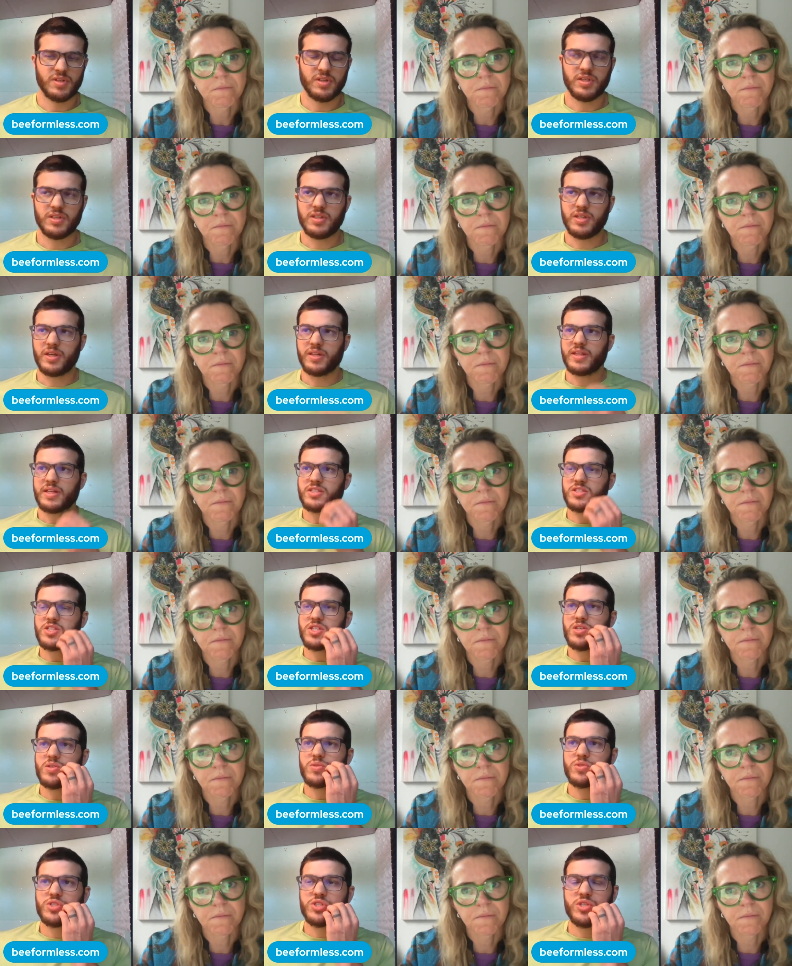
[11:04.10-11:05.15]
Speaker 1: Yeah, that's
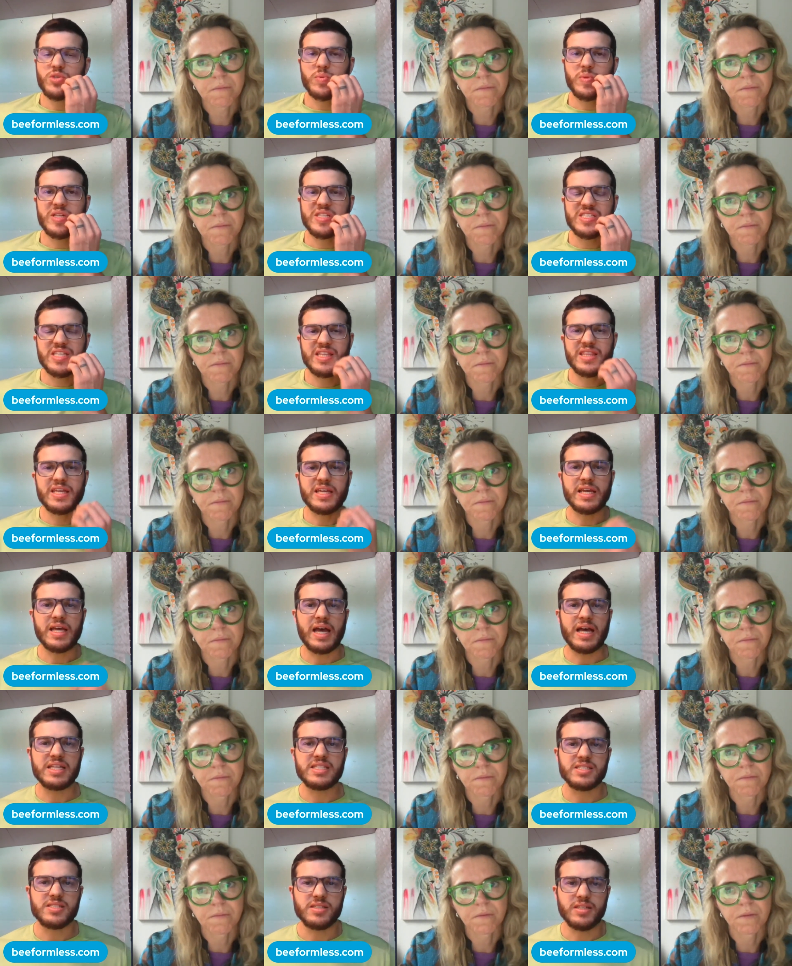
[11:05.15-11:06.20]
huge too because I think
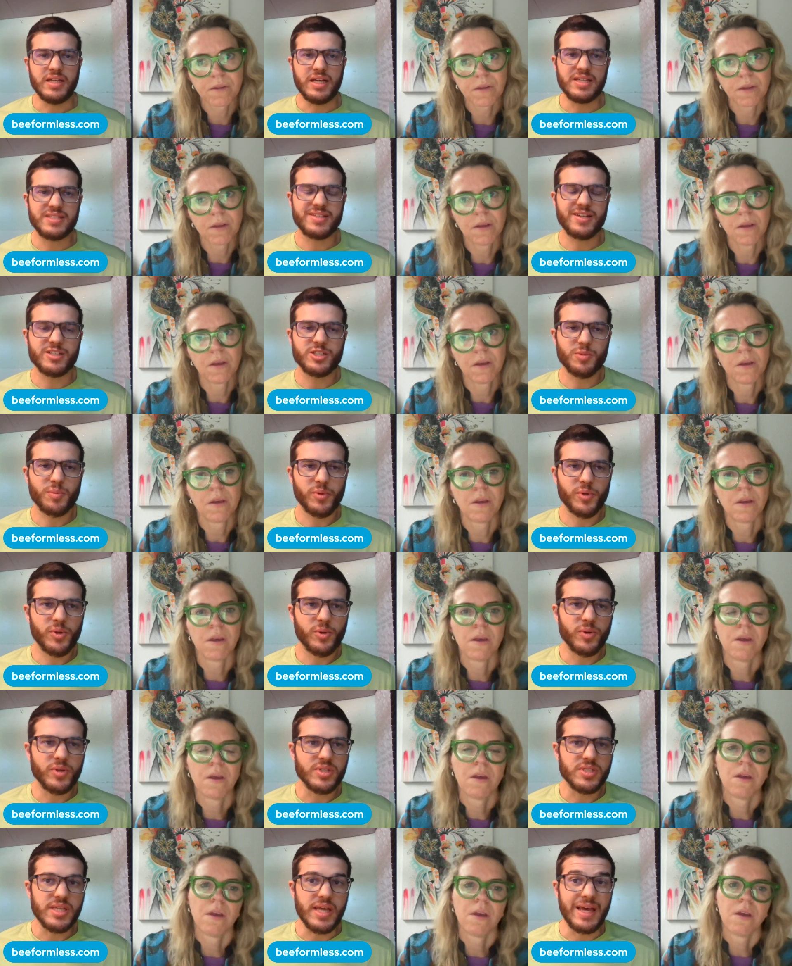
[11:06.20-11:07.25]
as as
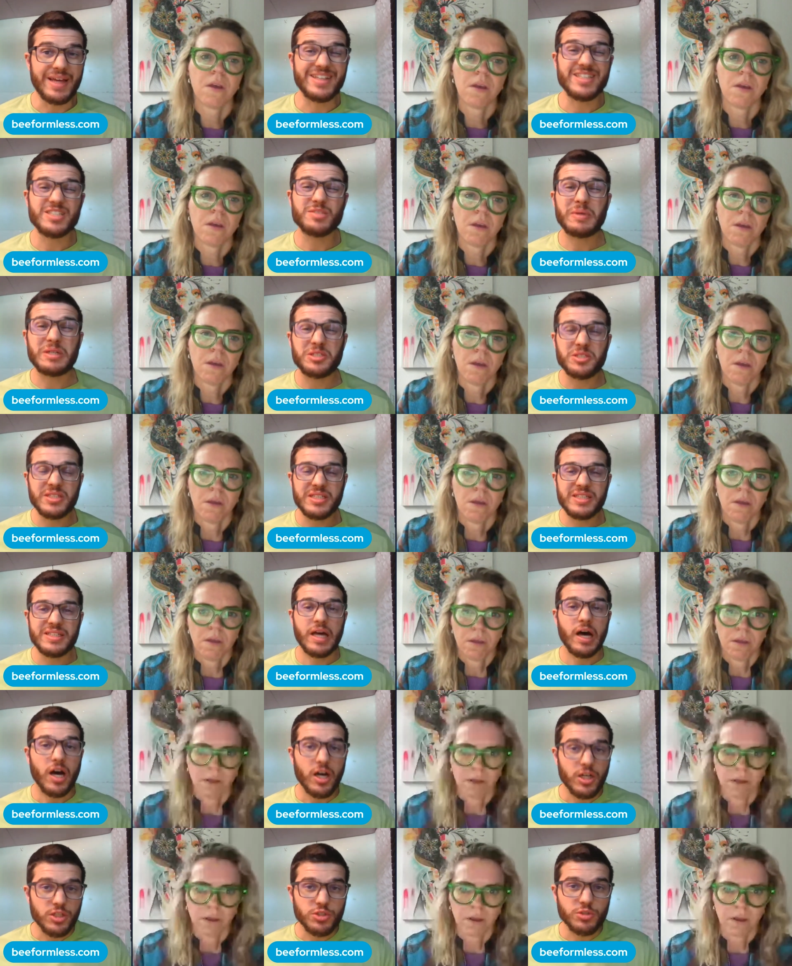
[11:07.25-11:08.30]
entrepreneurs and especially in the
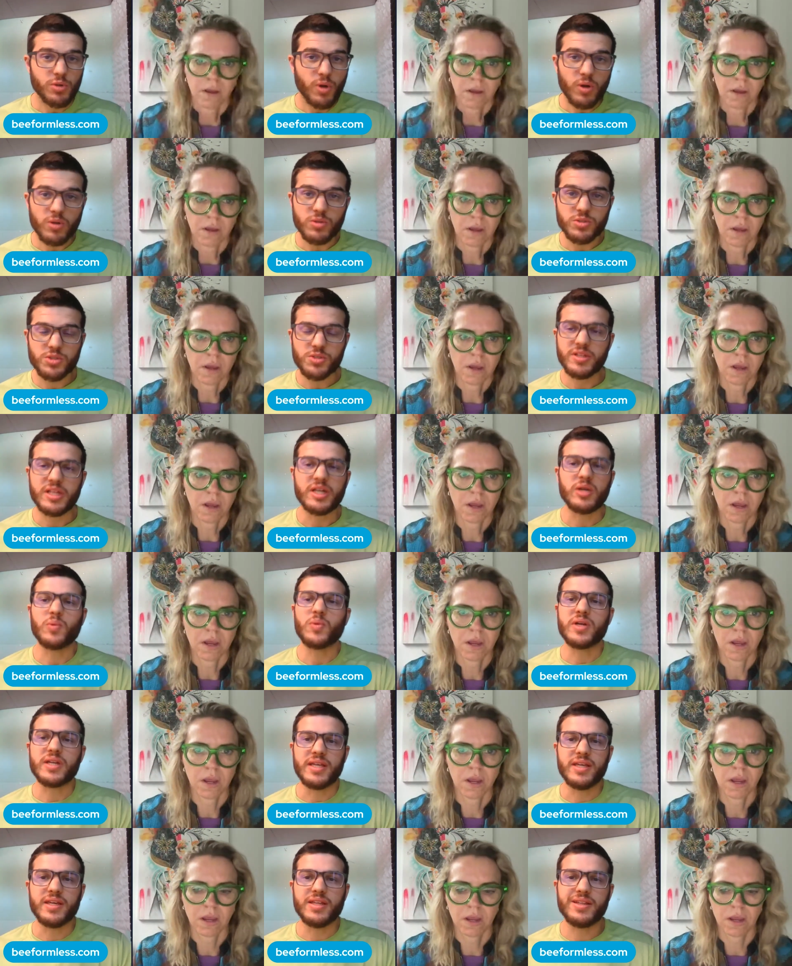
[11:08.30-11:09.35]
hustle culture that we're
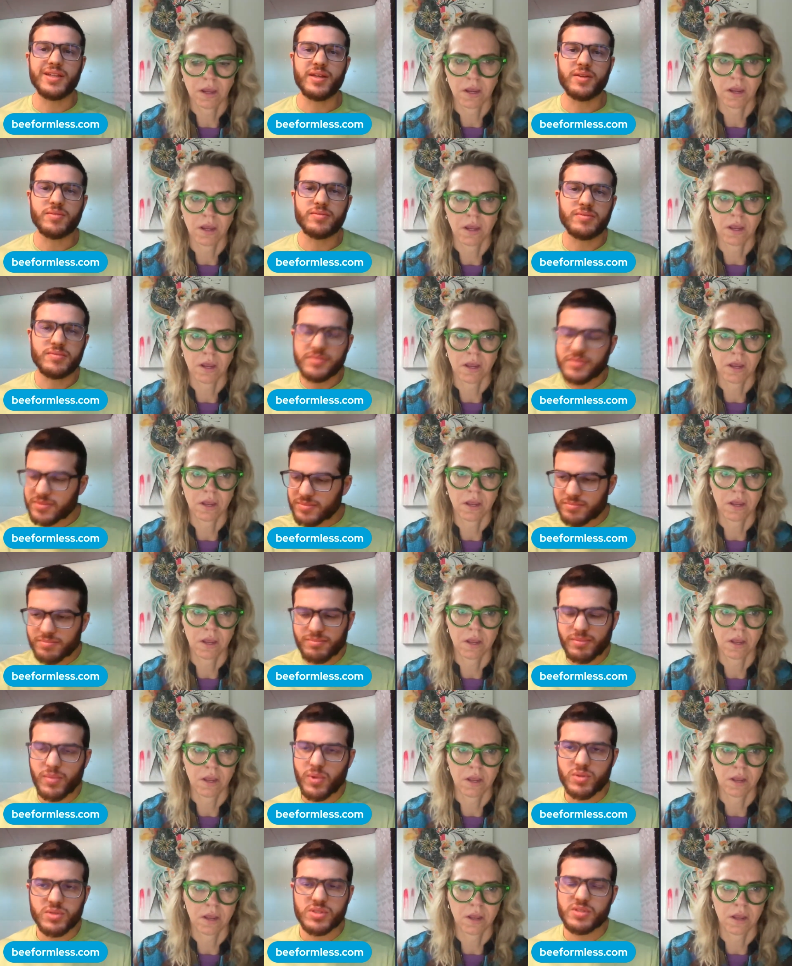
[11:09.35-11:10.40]
in that
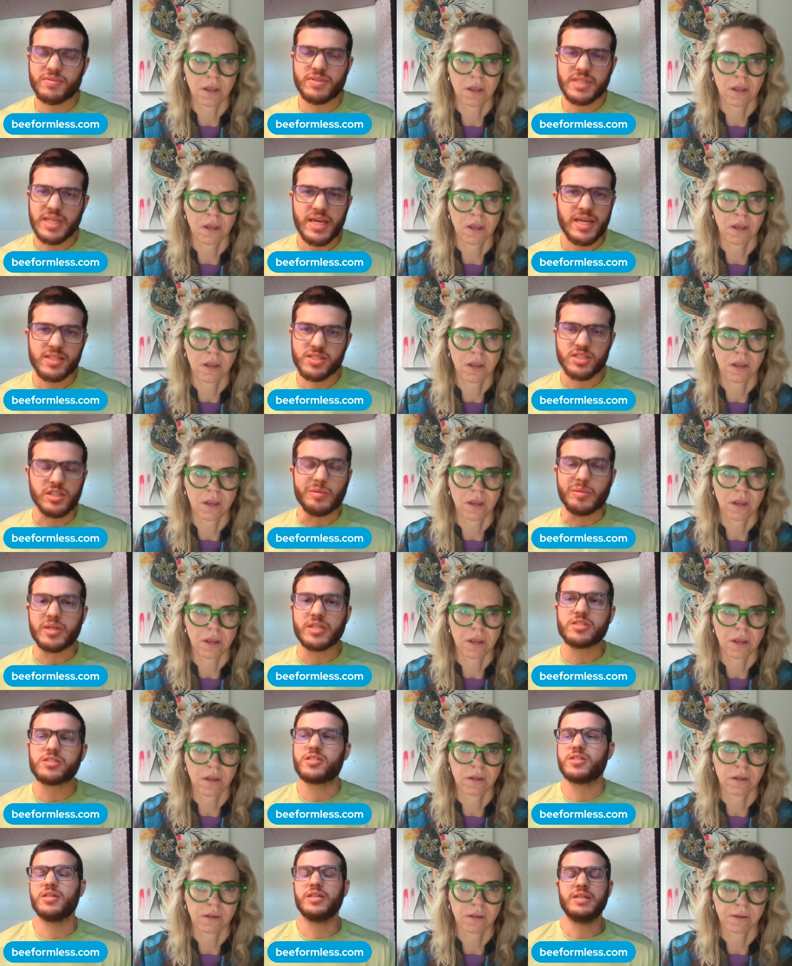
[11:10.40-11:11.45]
most of us hate so
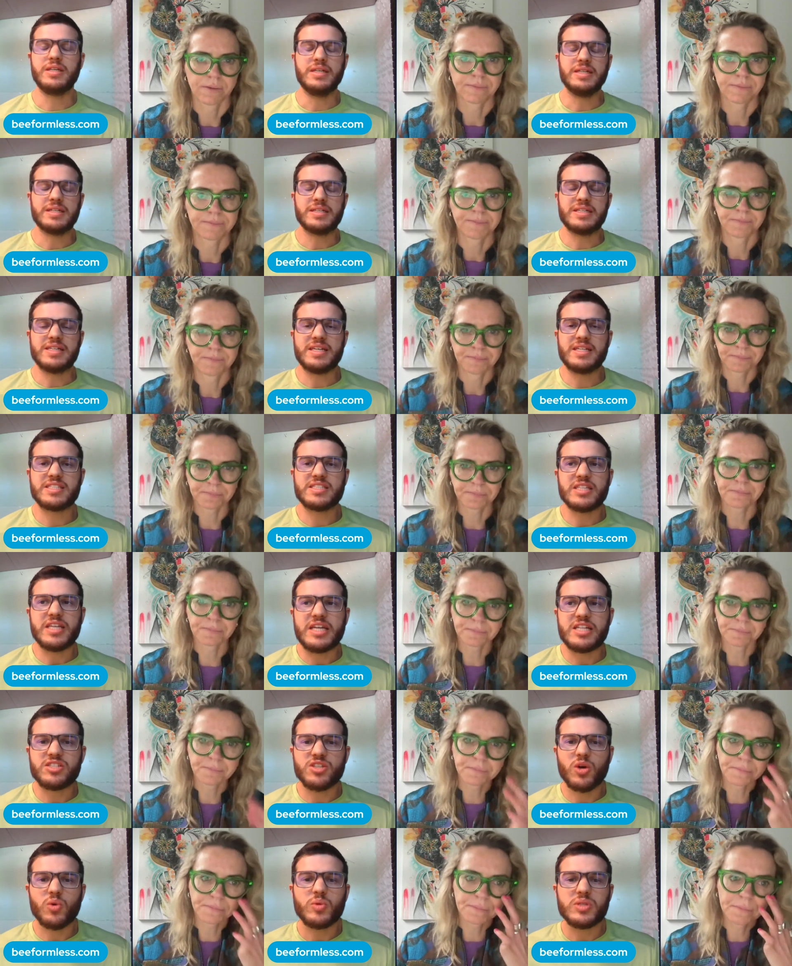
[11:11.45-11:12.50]
much, it's
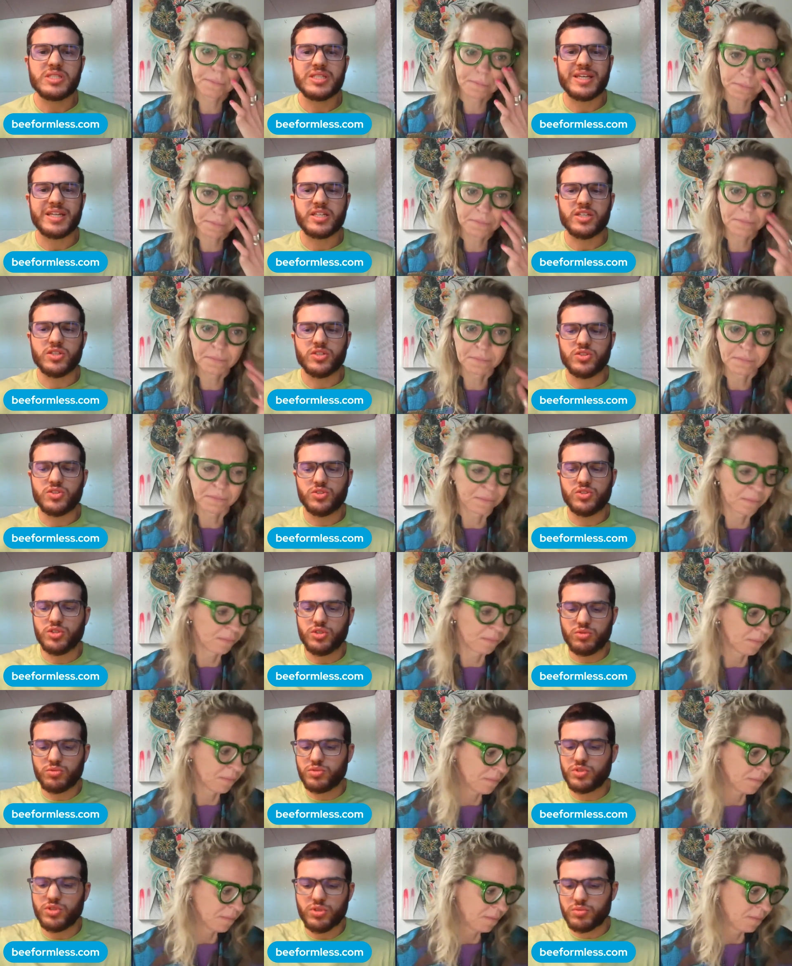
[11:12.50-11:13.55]
it's always like
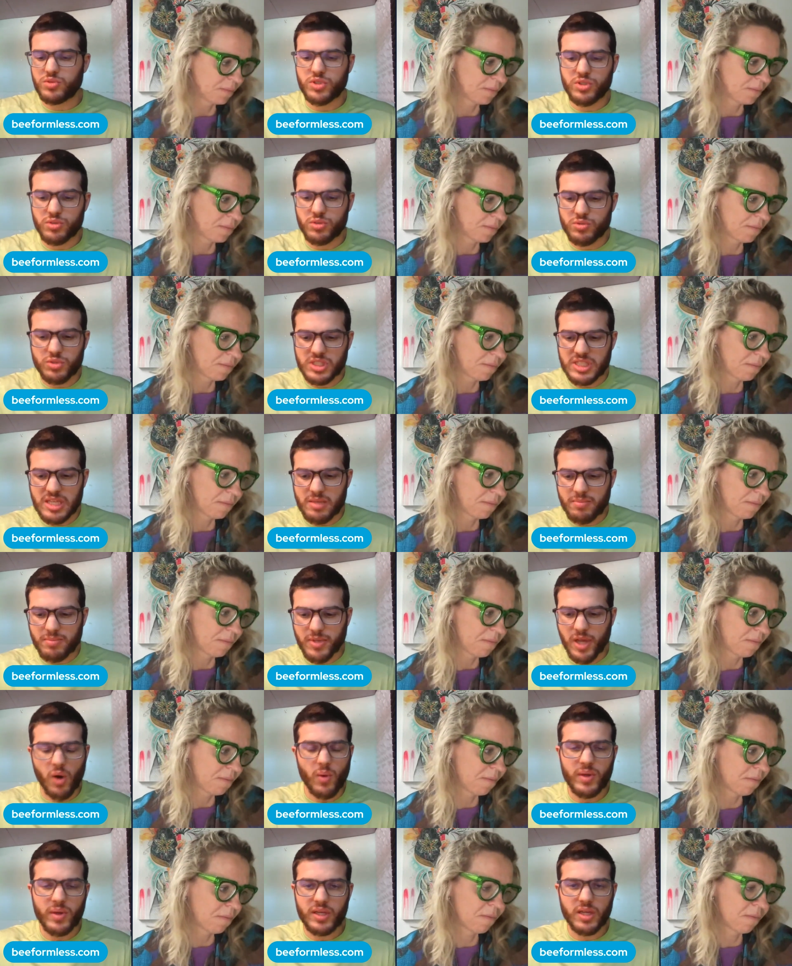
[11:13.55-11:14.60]
do do do, just keep
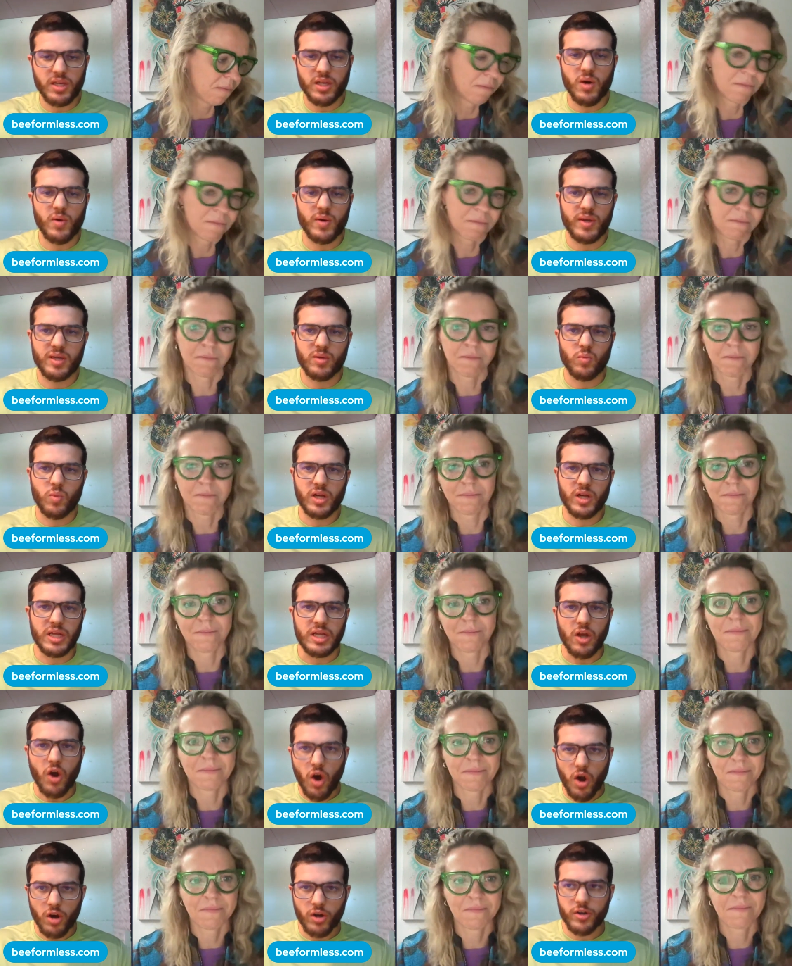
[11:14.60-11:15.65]
going and going and working
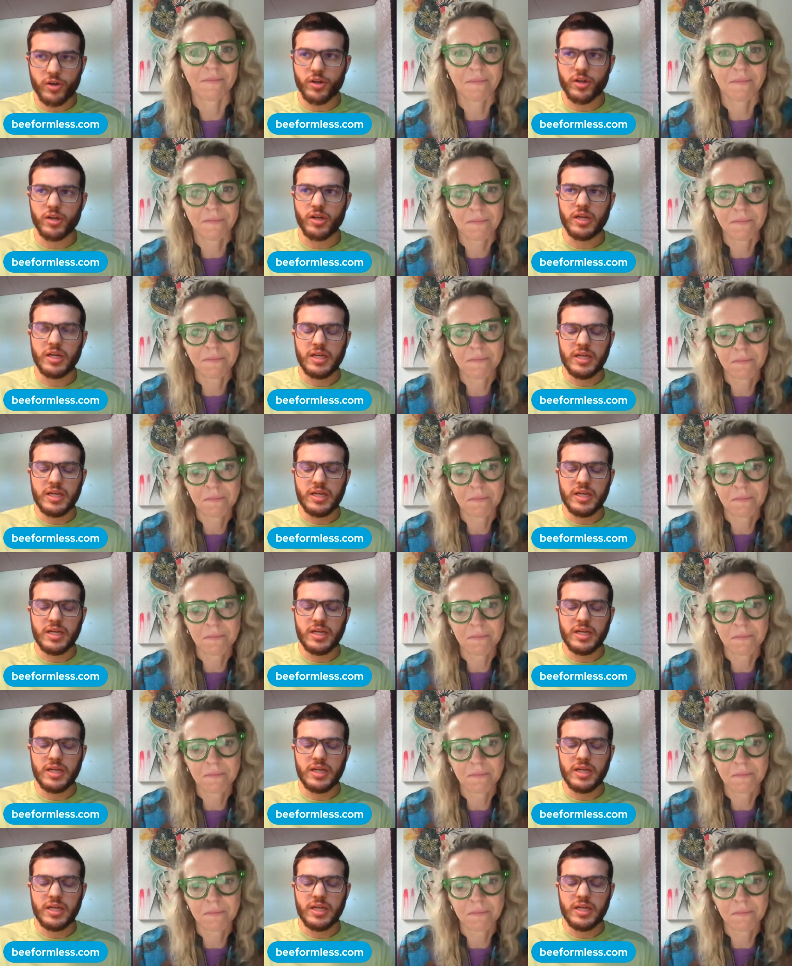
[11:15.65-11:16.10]
harder. Mm-hmm